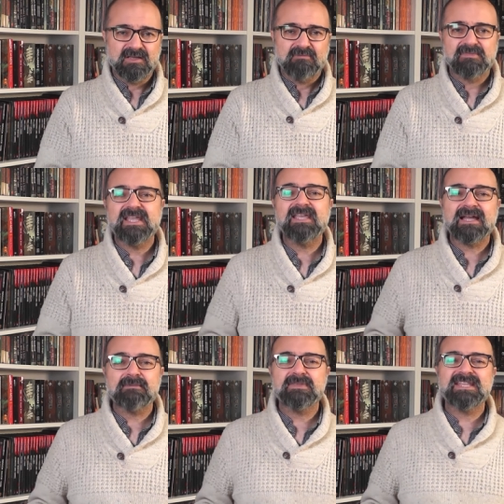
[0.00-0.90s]

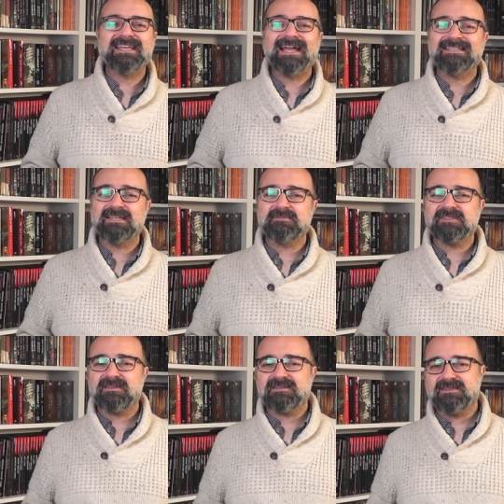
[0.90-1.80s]
Mundane
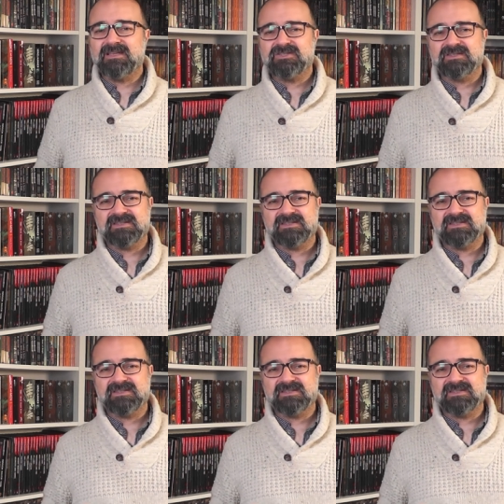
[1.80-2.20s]
items such as